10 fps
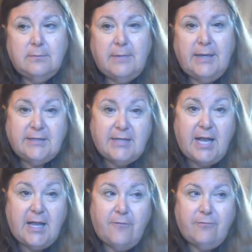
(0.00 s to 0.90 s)

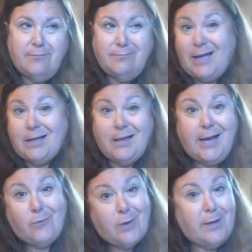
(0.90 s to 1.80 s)
instead of my
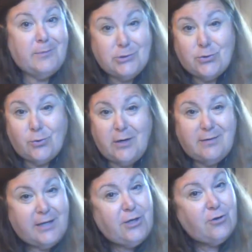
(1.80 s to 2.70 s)
client robbed the store.
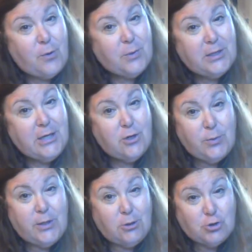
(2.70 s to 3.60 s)
Then you're not really
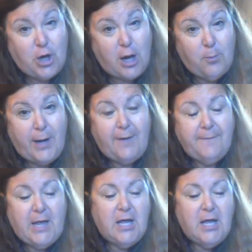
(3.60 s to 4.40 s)
doing your job well.